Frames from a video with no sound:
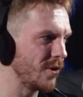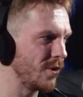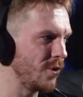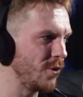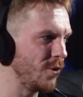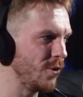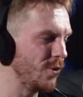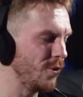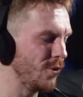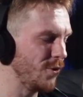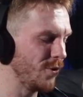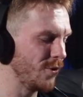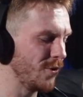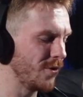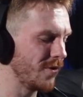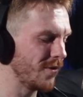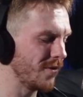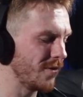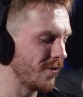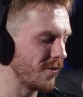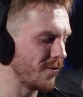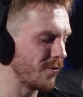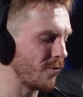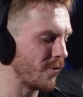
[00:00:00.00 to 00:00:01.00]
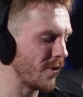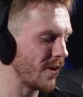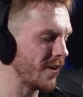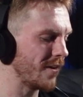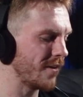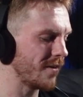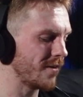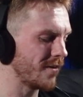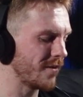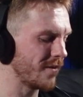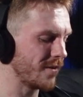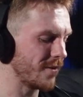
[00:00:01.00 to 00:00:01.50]
New
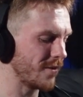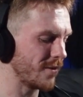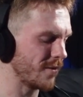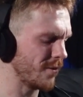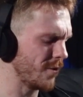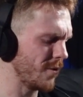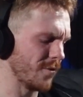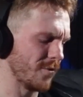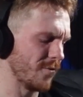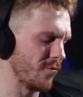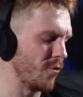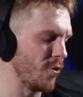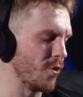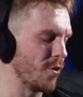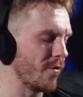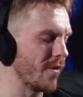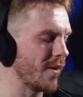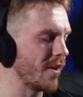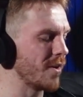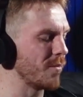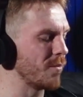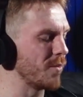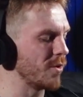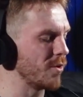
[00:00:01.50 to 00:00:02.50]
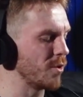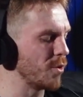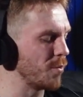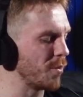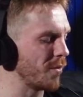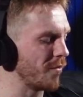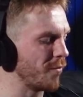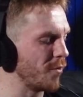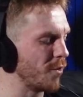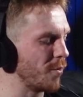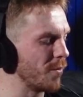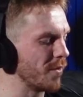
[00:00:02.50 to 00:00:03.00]
writer, or not new writer, but new
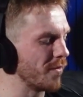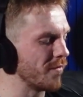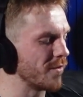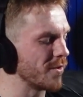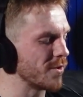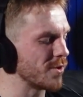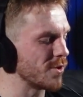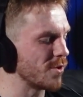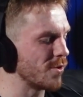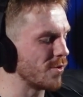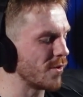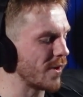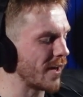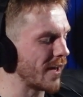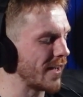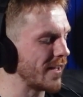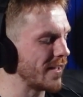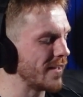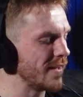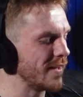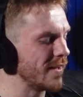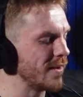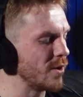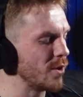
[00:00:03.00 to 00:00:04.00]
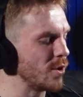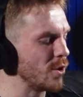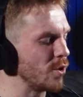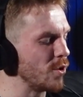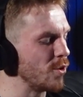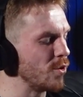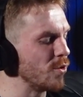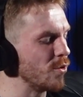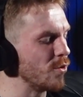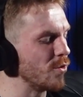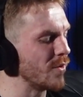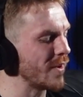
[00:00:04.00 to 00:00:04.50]
performer of the song, and
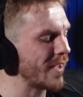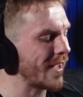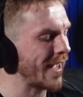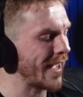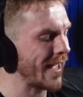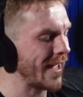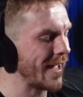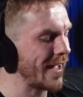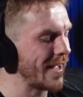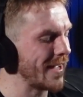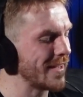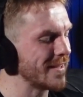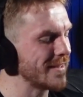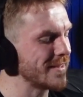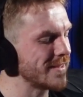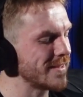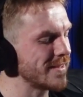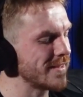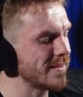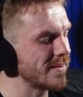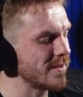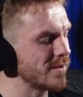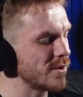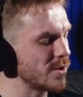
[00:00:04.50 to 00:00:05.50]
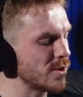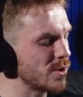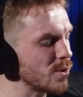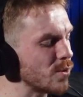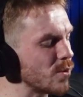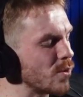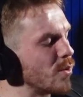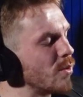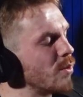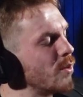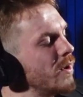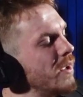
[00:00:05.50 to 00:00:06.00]
new cast.
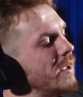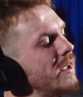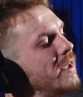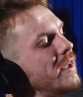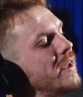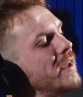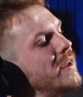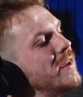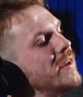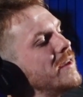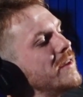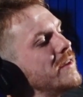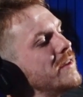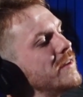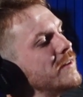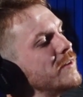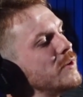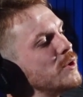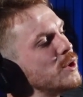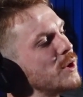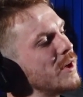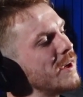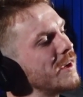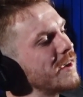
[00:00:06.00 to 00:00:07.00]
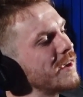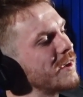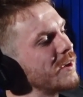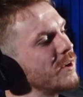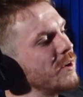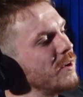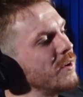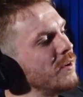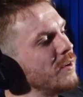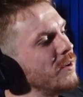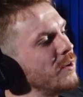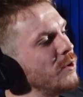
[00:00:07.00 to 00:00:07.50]
So, Jack,
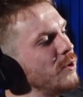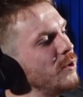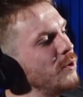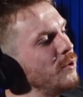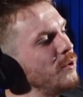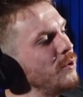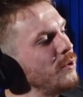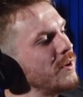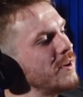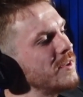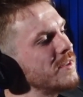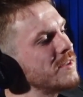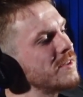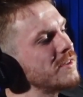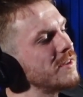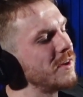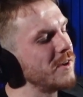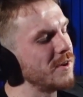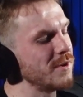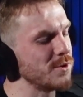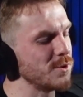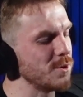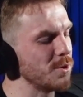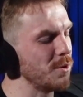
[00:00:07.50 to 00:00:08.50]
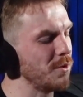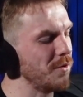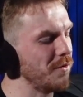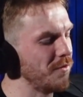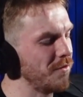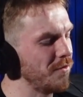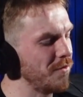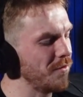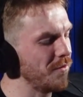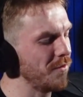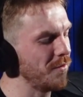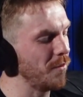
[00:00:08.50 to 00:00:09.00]
you can start us
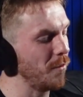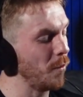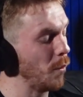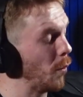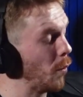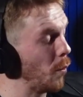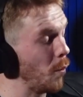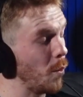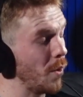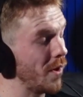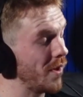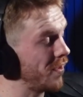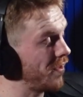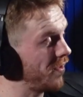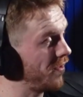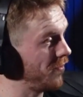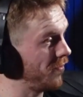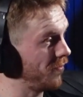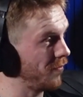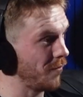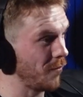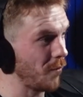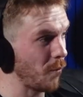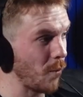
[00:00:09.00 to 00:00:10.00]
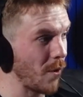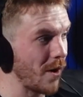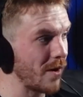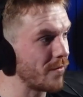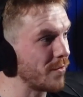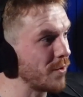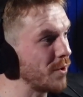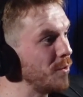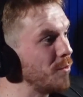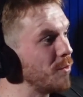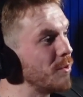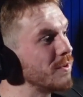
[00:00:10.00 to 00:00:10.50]
off with
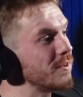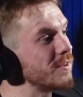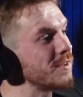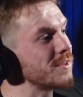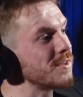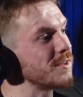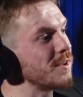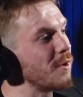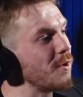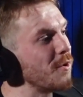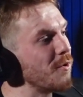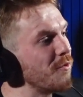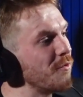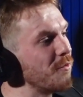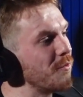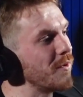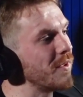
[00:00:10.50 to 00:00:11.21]
whatever you want to start off